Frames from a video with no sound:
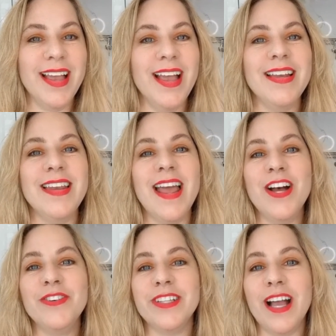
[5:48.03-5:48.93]

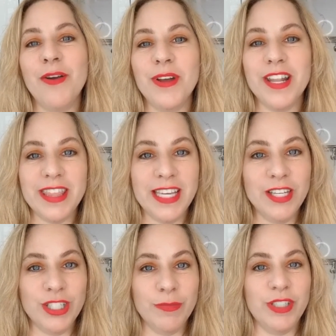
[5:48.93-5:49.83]
Now, I want to thank you
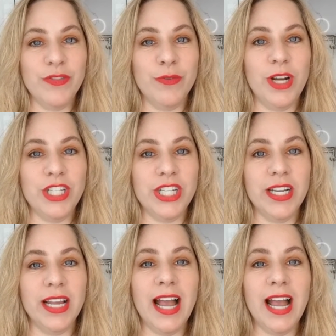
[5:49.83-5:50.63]
so much for watching.